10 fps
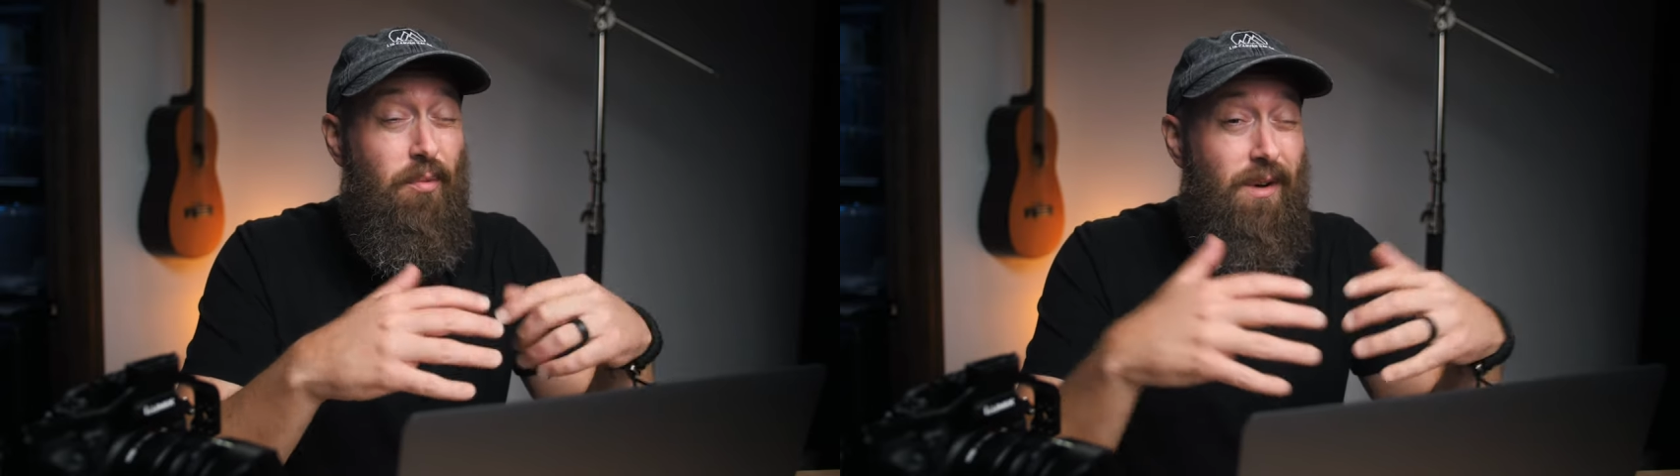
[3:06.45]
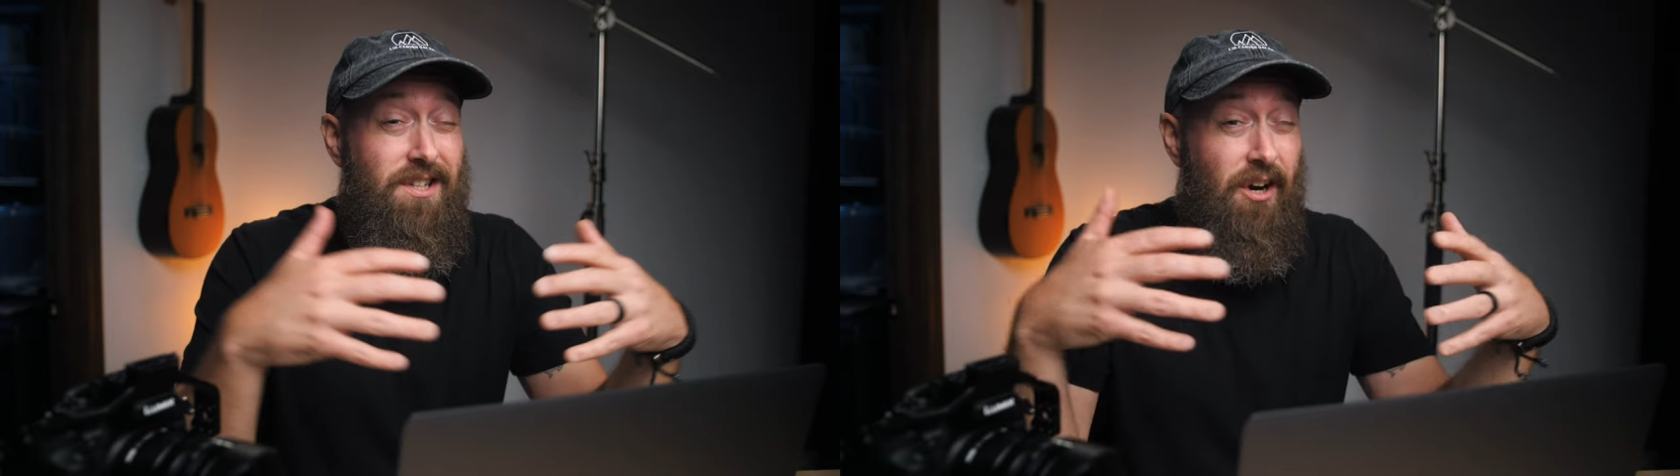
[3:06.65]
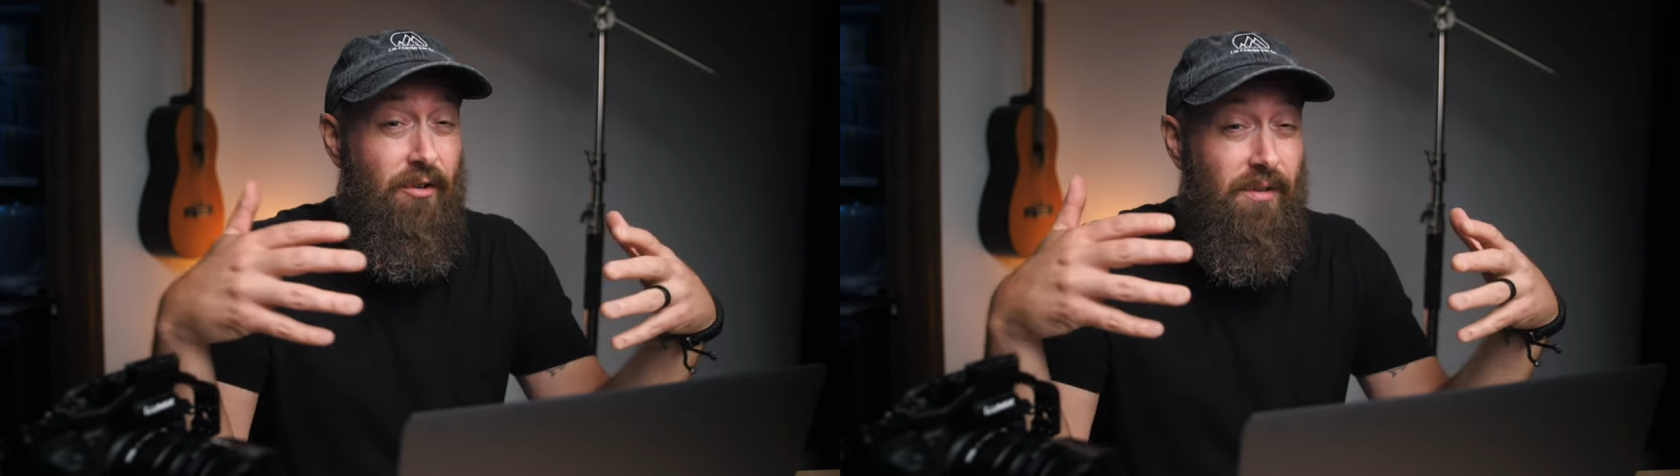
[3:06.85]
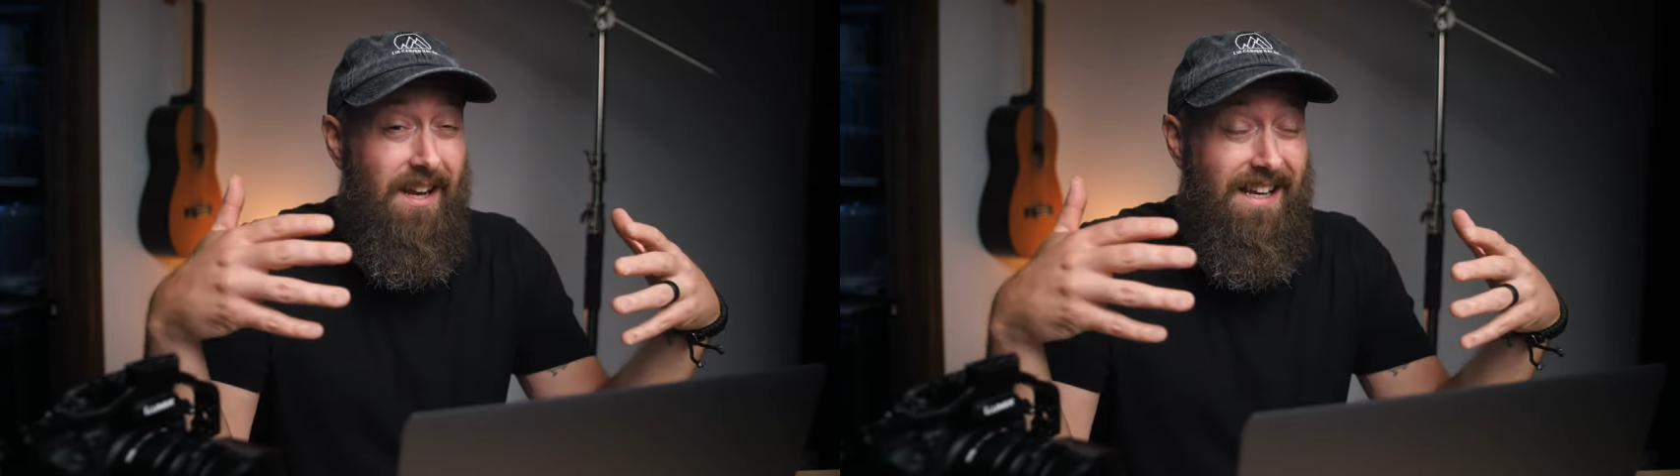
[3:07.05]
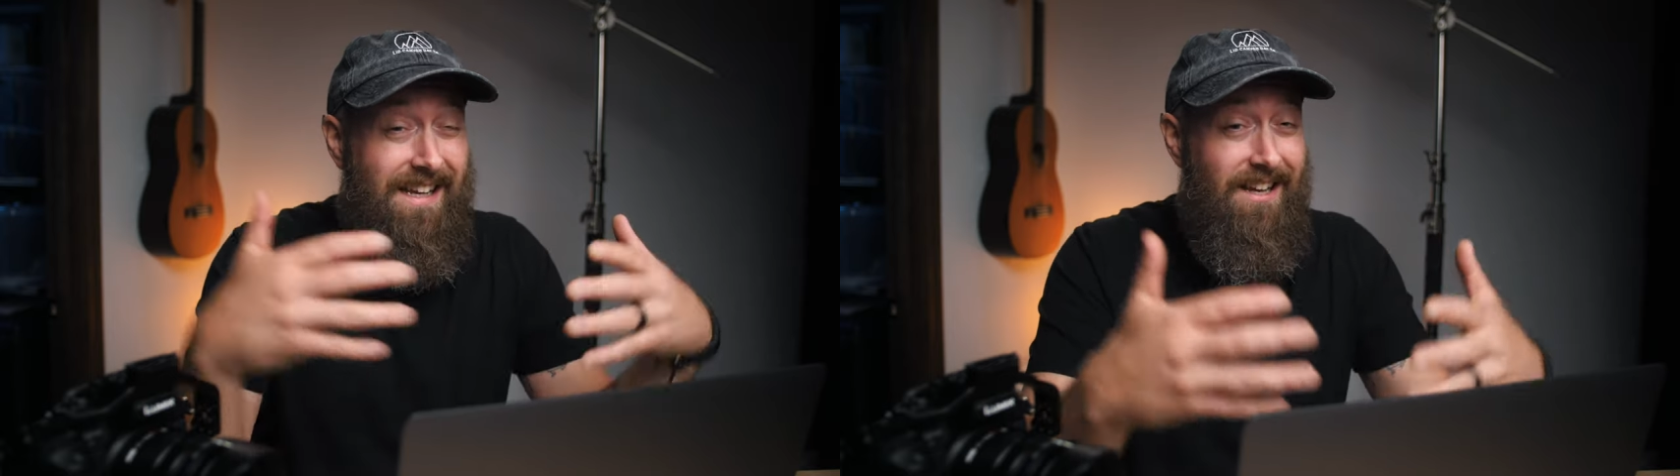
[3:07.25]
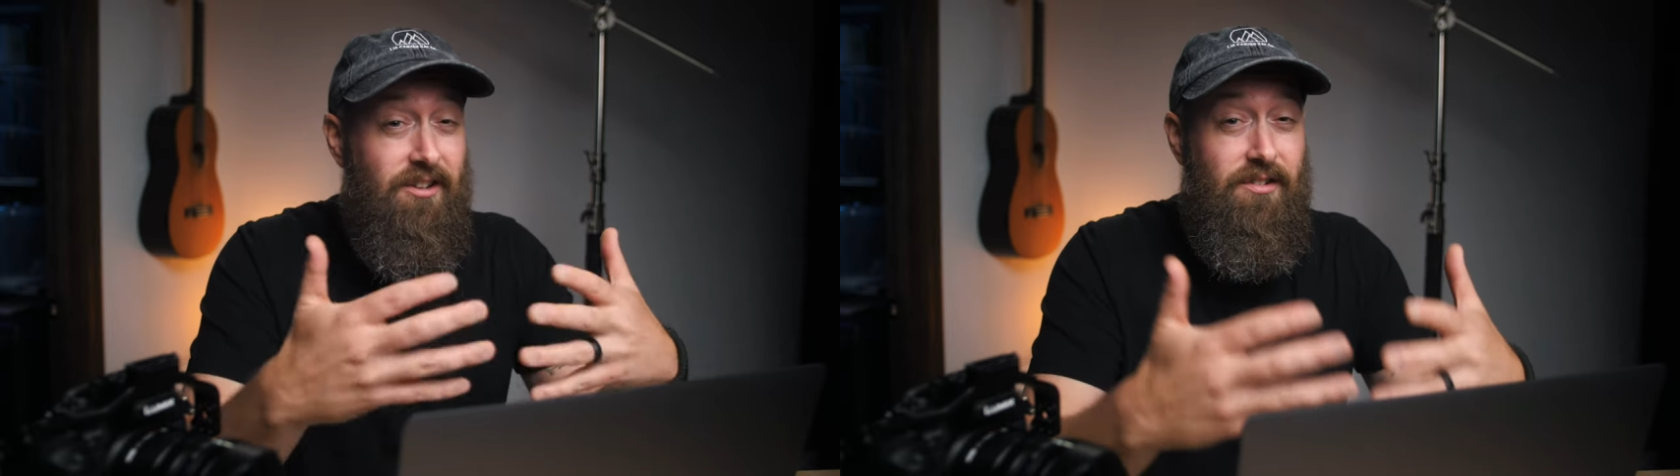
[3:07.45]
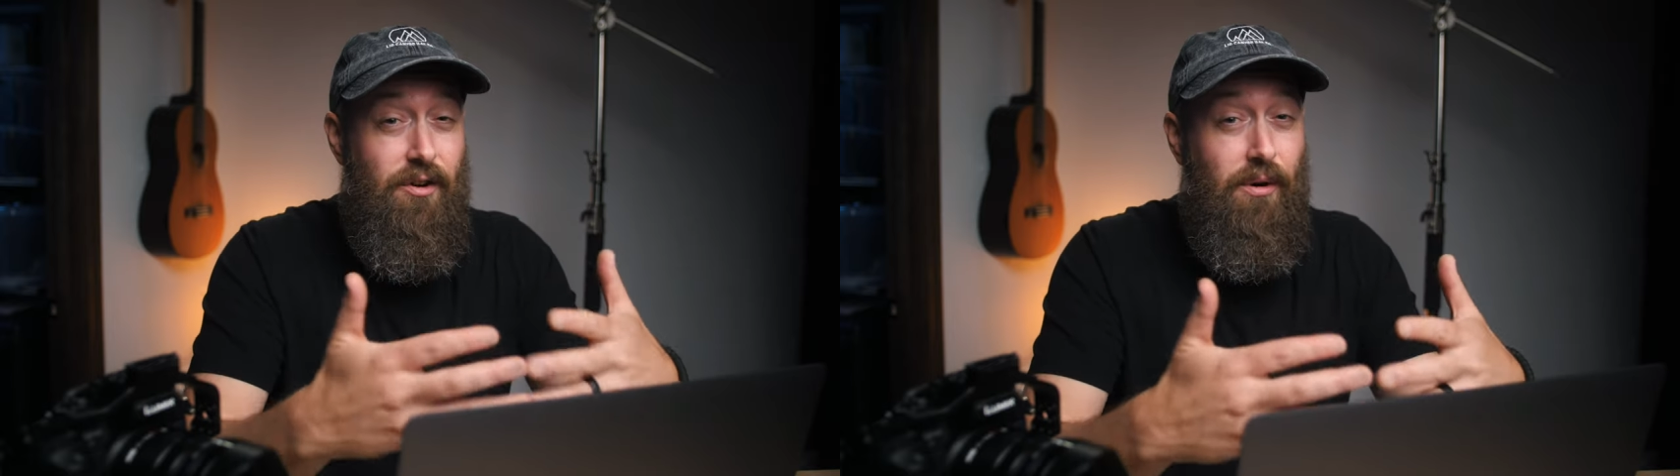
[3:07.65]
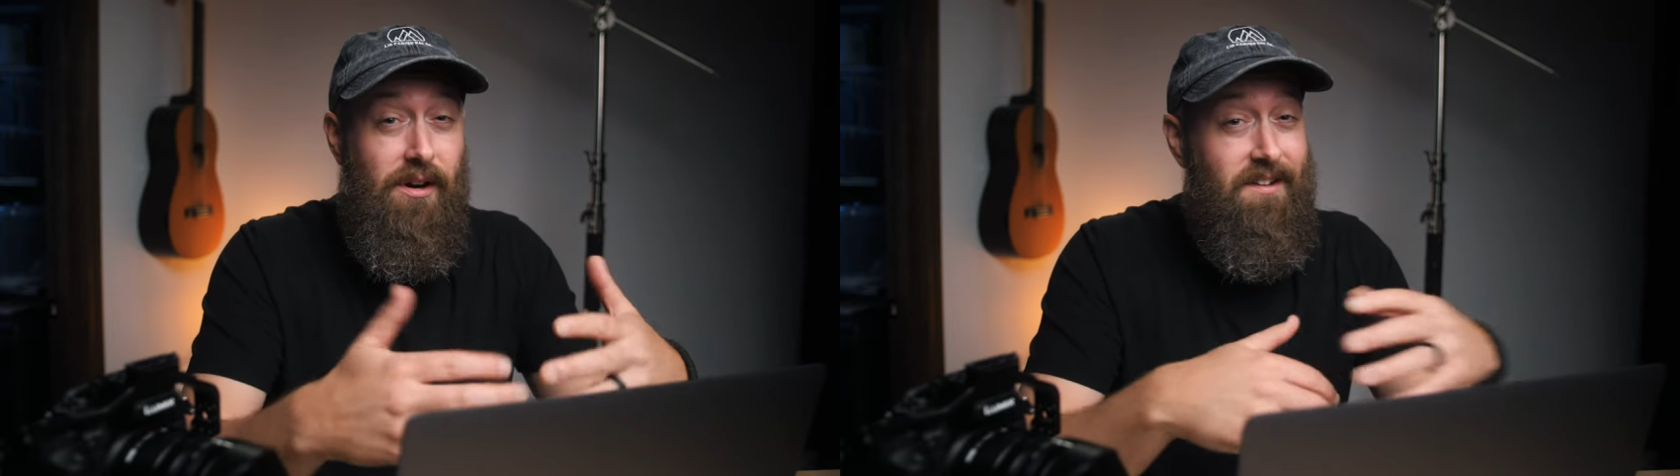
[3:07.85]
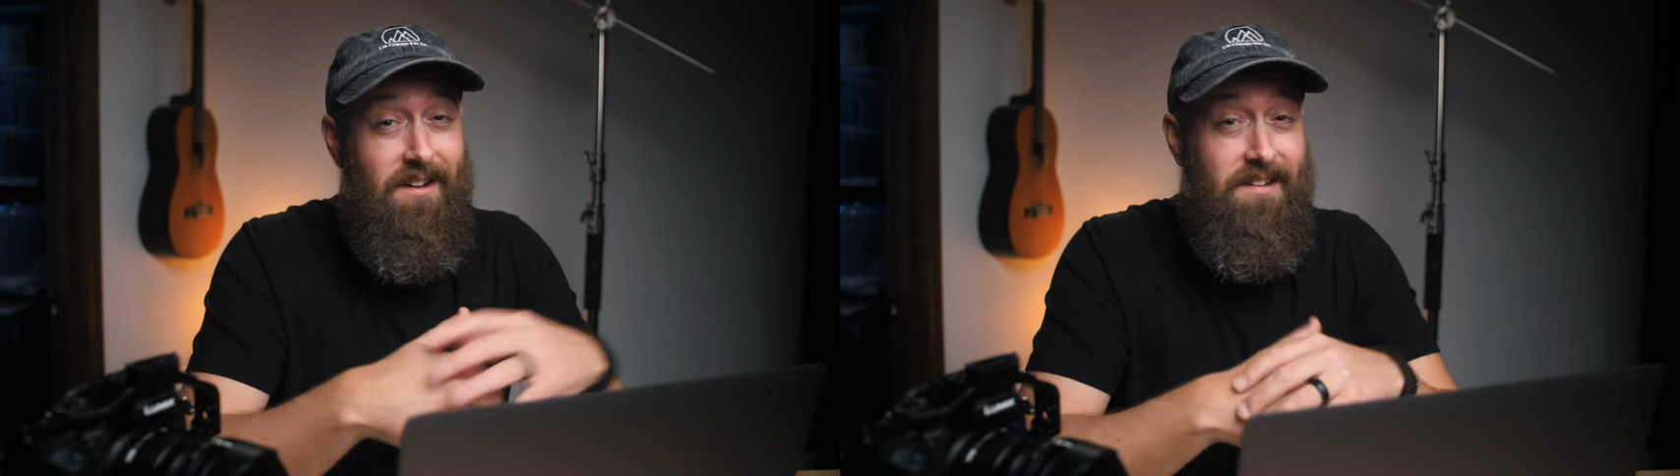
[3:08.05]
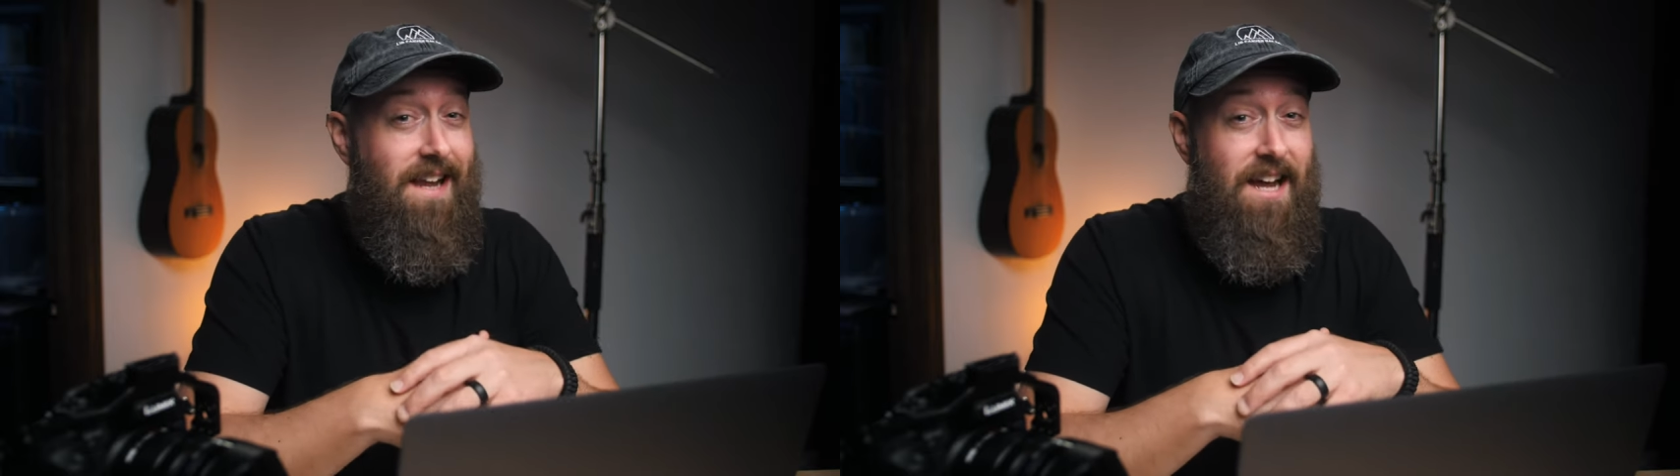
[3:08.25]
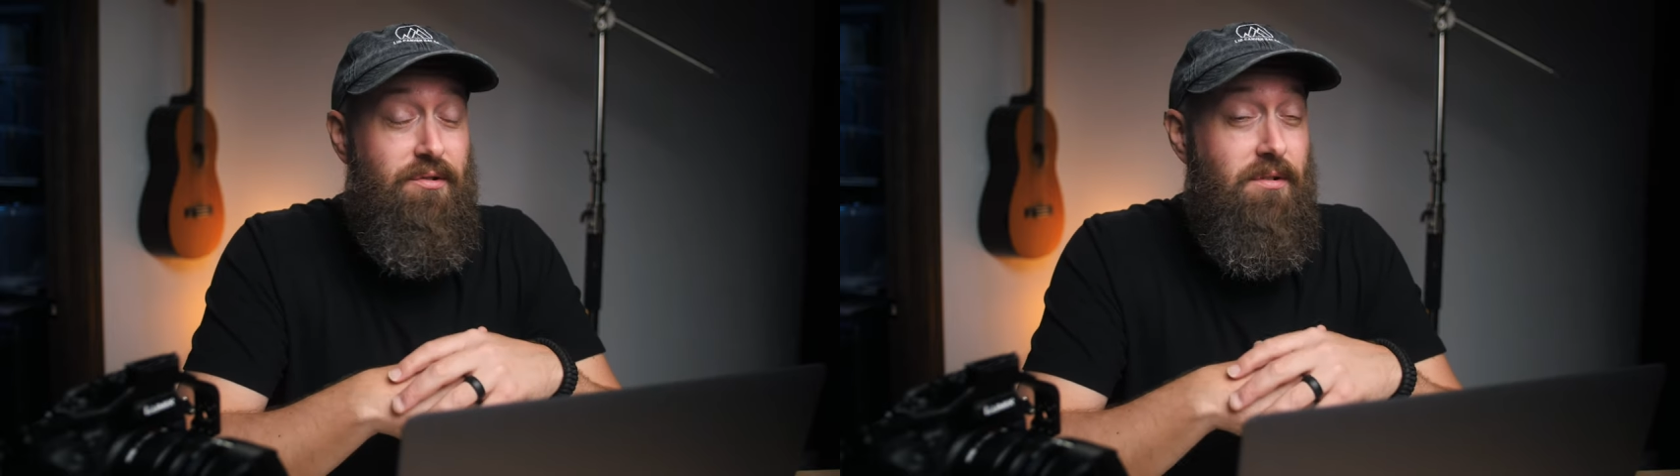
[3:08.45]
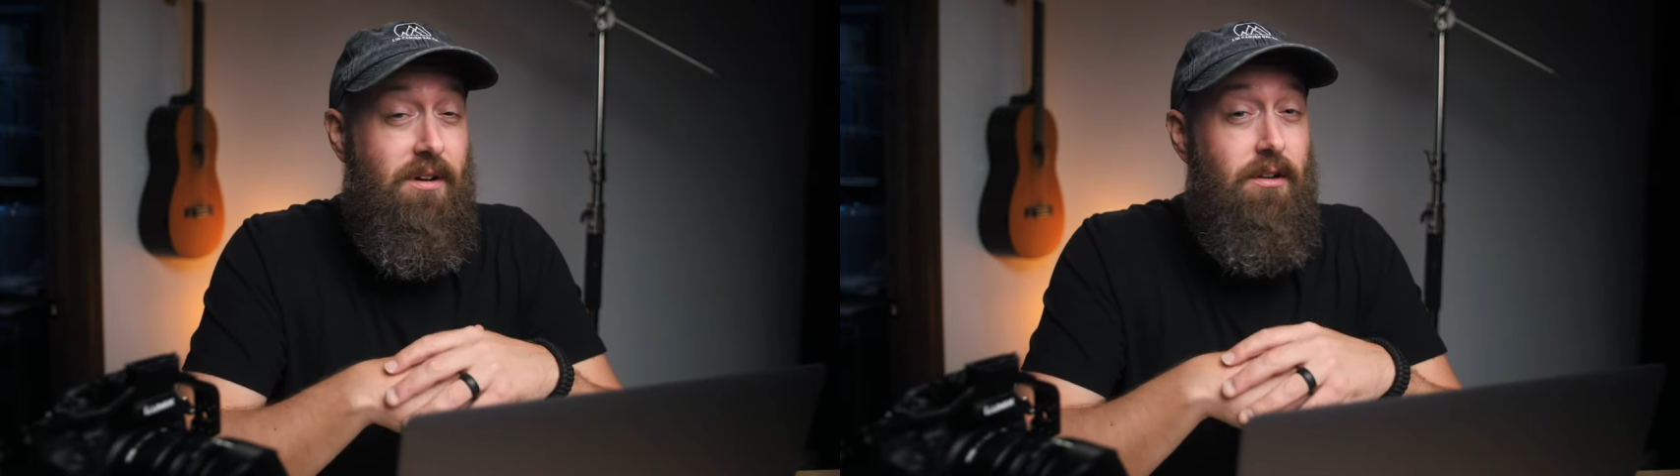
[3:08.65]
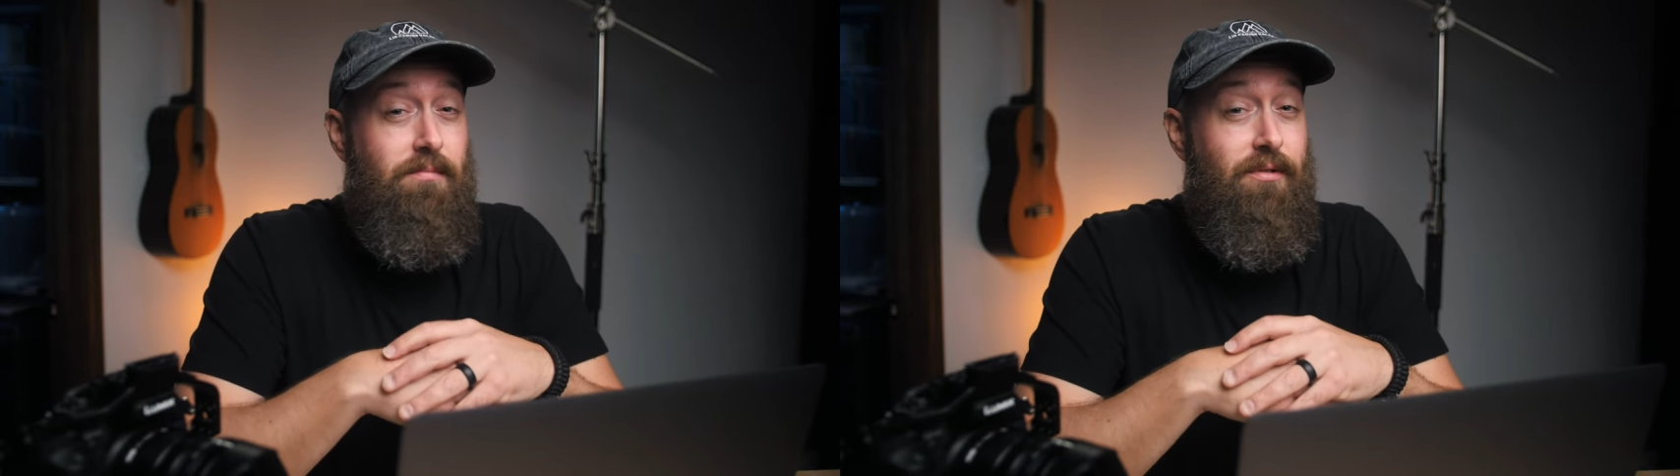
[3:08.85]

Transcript: which are geared towards this natural color